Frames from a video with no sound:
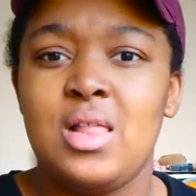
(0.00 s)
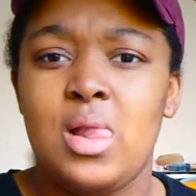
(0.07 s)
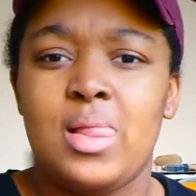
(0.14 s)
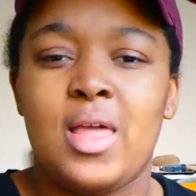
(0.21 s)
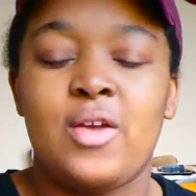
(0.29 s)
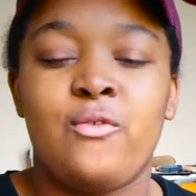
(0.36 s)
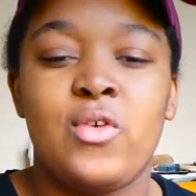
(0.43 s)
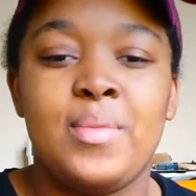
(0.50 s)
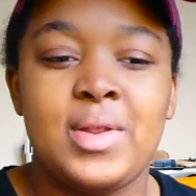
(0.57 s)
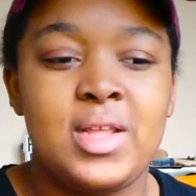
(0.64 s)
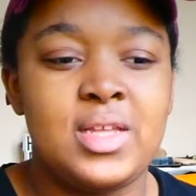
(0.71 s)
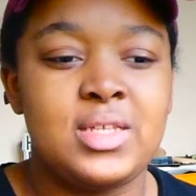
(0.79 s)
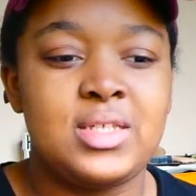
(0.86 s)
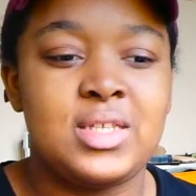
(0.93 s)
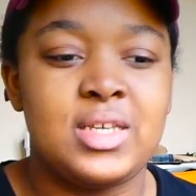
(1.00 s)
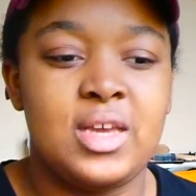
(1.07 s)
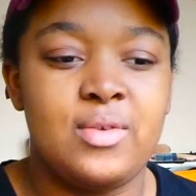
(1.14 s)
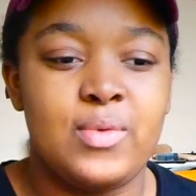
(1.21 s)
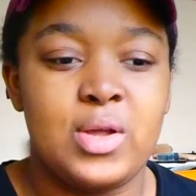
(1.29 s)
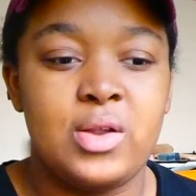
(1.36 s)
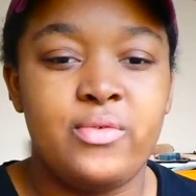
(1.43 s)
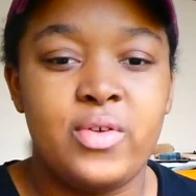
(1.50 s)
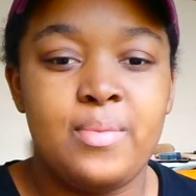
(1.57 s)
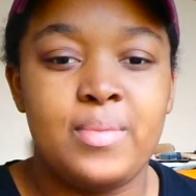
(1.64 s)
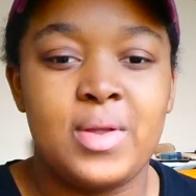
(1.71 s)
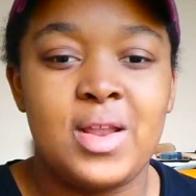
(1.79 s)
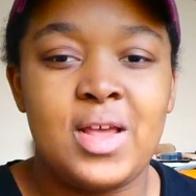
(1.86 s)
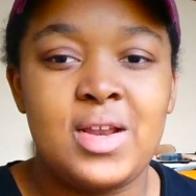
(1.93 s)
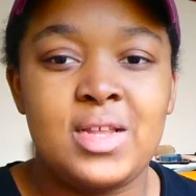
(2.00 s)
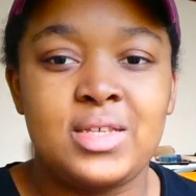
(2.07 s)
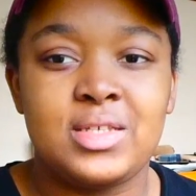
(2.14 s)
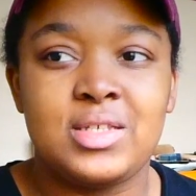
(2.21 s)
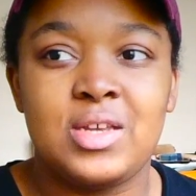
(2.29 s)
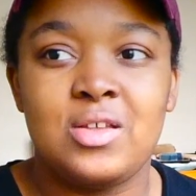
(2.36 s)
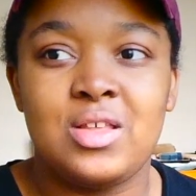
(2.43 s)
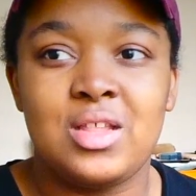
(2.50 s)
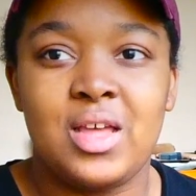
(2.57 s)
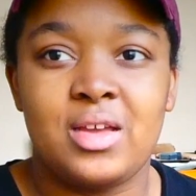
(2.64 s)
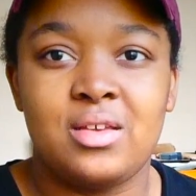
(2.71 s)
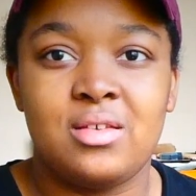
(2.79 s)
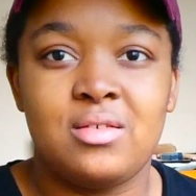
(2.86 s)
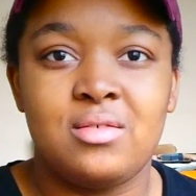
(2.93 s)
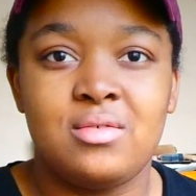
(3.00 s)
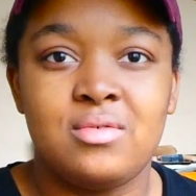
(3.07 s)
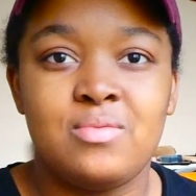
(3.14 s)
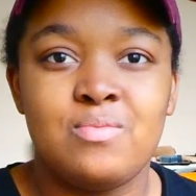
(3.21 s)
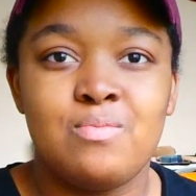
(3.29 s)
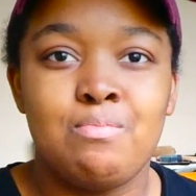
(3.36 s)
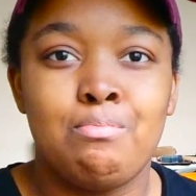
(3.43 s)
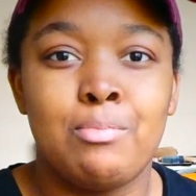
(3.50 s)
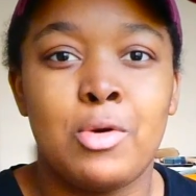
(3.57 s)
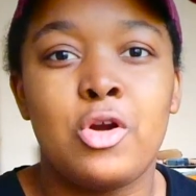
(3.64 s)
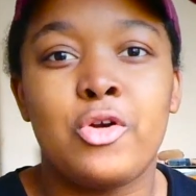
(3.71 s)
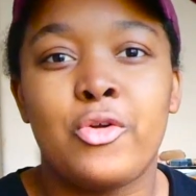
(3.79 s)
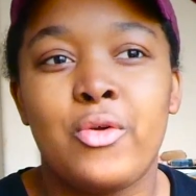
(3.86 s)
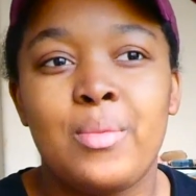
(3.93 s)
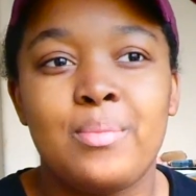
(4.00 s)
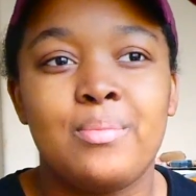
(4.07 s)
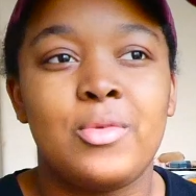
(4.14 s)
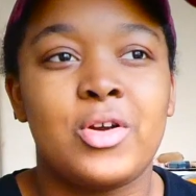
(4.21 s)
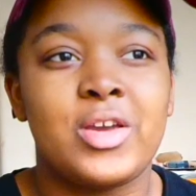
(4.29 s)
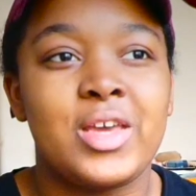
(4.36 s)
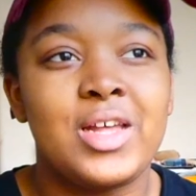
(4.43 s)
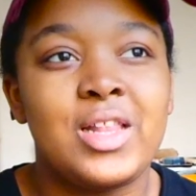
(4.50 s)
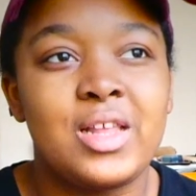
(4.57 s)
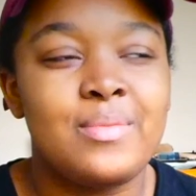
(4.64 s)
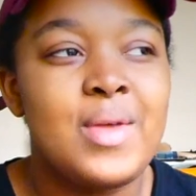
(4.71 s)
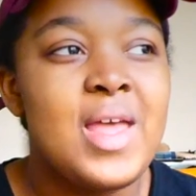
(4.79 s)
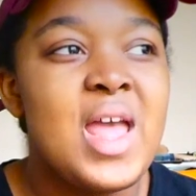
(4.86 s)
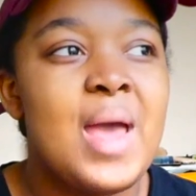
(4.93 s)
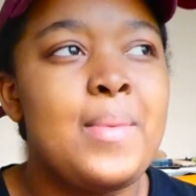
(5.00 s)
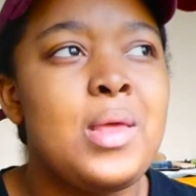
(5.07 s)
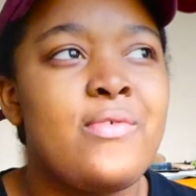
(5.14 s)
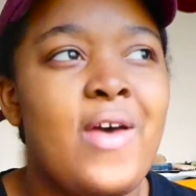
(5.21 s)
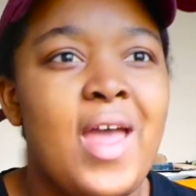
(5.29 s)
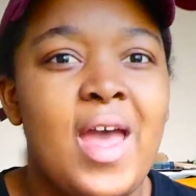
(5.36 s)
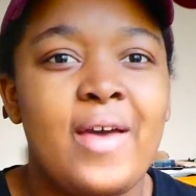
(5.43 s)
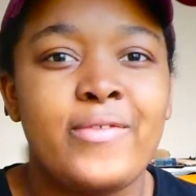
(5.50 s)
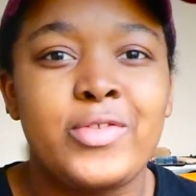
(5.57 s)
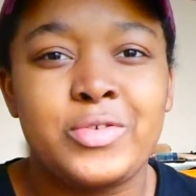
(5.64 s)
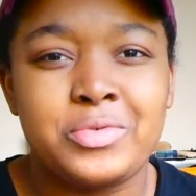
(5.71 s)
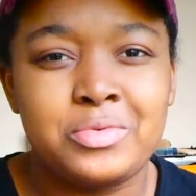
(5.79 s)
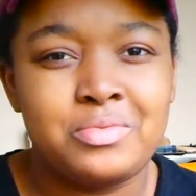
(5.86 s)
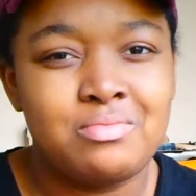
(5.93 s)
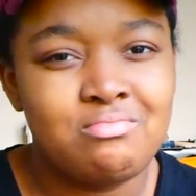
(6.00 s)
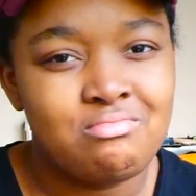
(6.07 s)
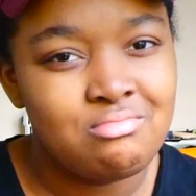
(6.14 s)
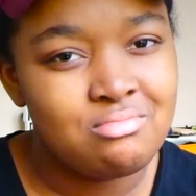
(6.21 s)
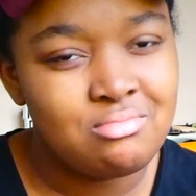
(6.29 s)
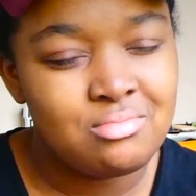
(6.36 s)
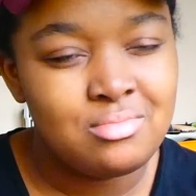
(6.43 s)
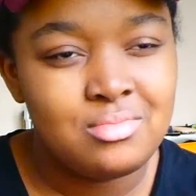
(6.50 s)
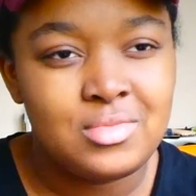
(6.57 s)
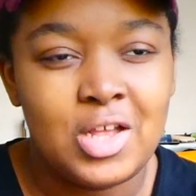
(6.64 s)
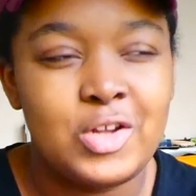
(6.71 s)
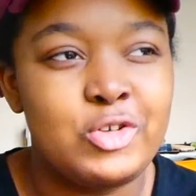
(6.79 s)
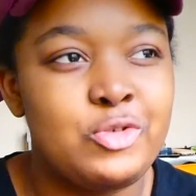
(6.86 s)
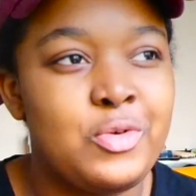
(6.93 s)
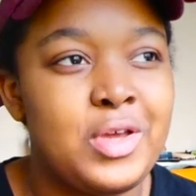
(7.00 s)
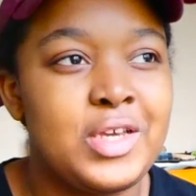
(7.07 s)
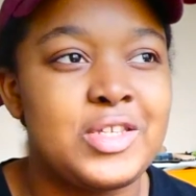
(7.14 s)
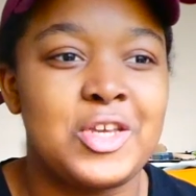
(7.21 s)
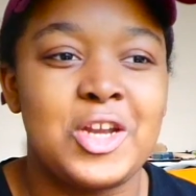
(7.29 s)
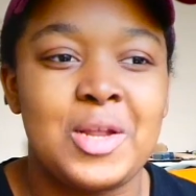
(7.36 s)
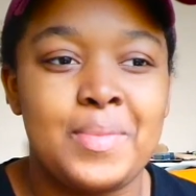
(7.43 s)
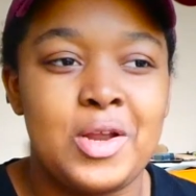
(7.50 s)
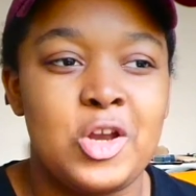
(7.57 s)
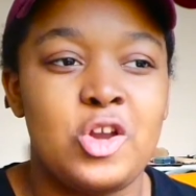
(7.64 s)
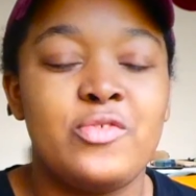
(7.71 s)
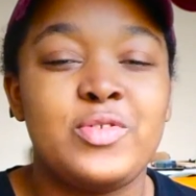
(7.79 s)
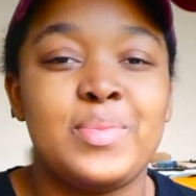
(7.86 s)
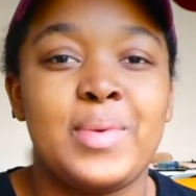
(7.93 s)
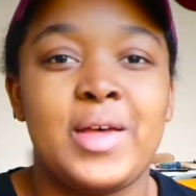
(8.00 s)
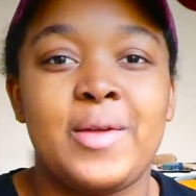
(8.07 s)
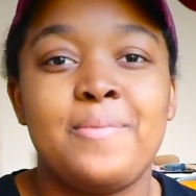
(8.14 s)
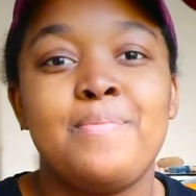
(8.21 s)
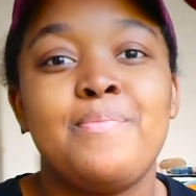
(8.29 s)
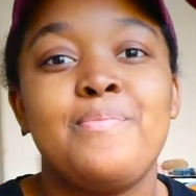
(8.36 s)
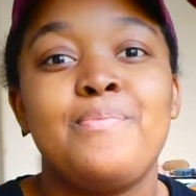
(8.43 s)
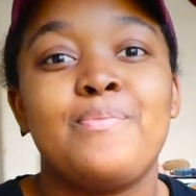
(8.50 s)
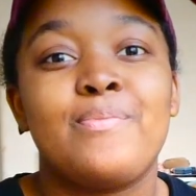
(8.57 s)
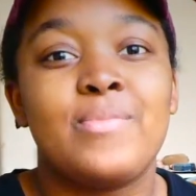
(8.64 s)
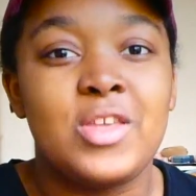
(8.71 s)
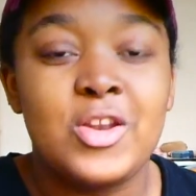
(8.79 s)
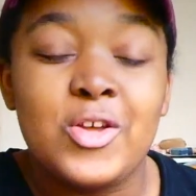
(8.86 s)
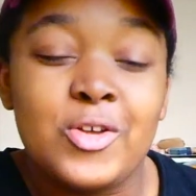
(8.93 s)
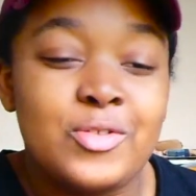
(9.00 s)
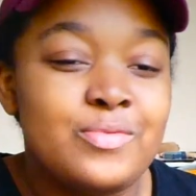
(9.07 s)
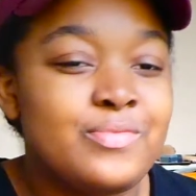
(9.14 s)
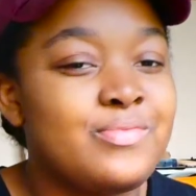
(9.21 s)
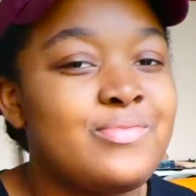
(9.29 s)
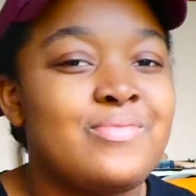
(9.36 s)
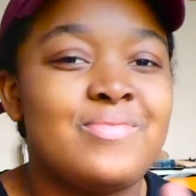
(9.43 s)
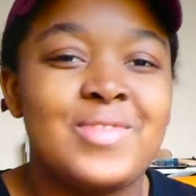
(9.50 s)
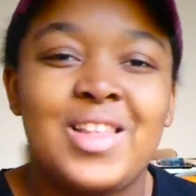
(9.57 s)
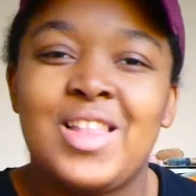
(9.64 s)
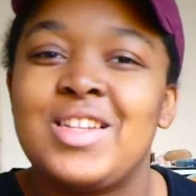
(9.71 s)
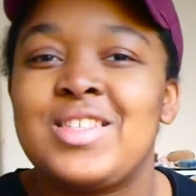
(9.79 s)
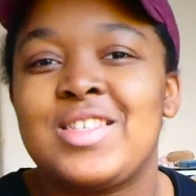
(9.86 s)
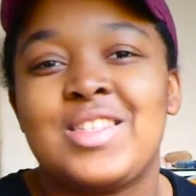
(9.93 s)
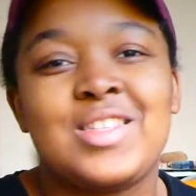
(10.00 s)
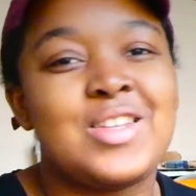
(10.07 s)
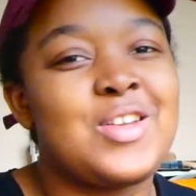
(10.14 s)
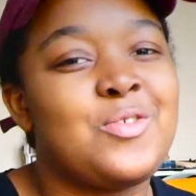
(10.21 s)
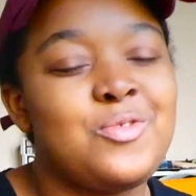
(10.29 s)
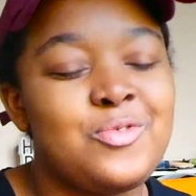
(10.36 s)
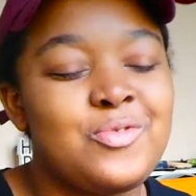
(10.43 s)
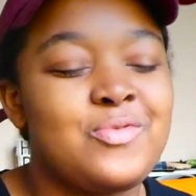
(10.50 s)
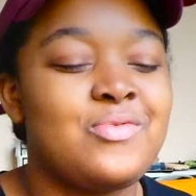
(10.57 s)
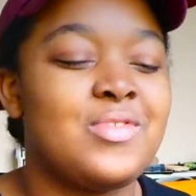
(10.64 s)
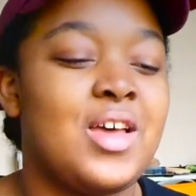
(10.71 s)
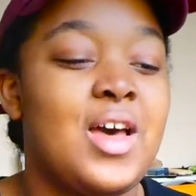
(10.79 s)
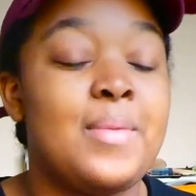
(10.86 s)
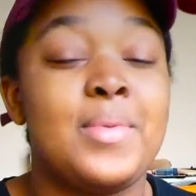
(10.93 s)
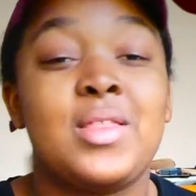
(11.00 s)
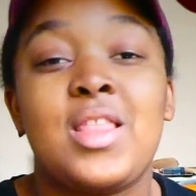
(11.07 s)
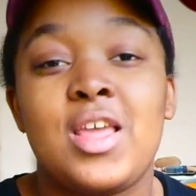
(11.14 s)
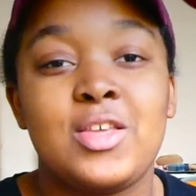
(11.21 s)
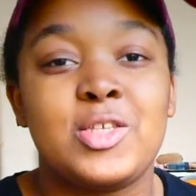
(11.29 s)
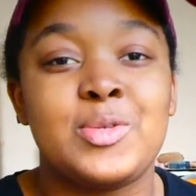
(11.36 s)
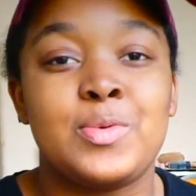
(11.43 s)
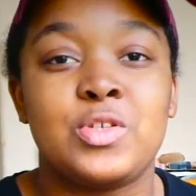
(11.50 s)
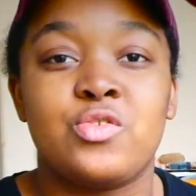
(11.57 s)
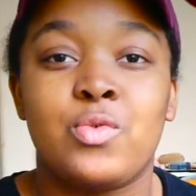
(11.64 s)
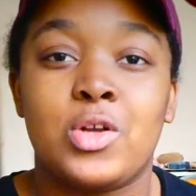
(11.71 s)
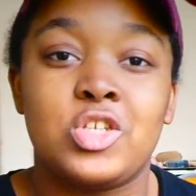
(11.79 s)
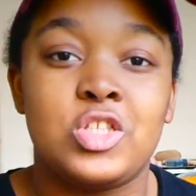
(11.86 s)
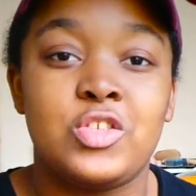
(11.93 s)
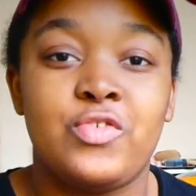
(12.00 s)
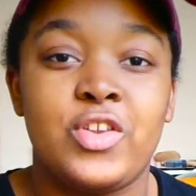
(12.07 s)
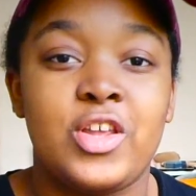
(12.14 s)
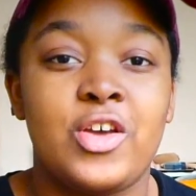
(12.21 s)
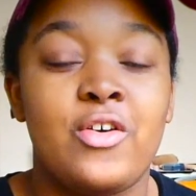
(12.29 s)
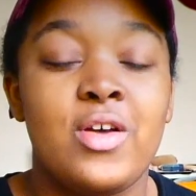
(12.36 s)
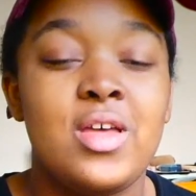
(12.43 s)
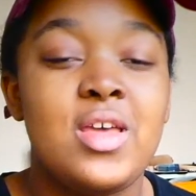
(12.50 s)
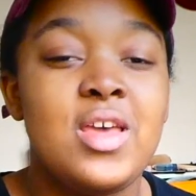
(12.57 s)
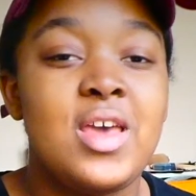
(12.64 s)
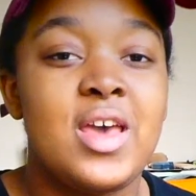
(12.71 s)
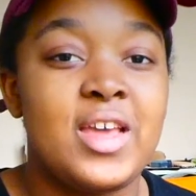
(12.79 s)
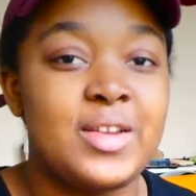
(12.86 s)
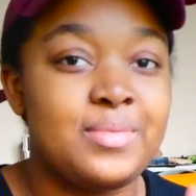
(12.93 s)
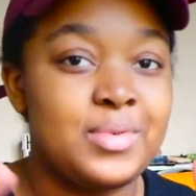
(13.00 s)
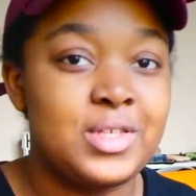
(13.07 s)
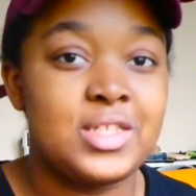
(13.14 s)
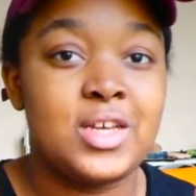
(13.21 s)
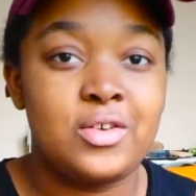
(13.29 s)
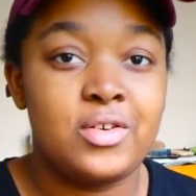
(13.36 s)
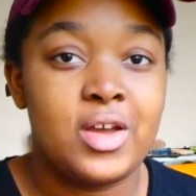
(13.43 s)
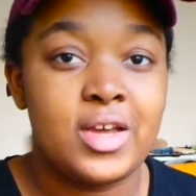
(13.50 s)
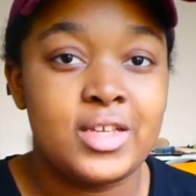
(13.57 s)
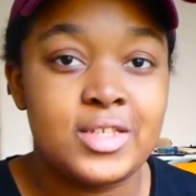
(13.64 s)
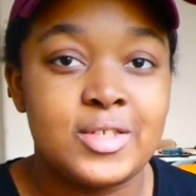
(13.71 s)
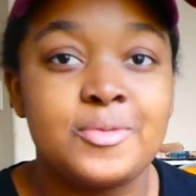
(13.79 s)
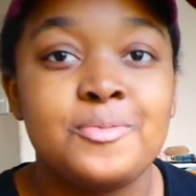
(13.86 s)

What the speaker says: like remedies to get rid of them, but not necessarily like murder them or kill them. I mean, if I have to, I'll do it because it gets on my nerves, but you know, let a sister know. But thank you so much for watching this video, and peace out, you guys.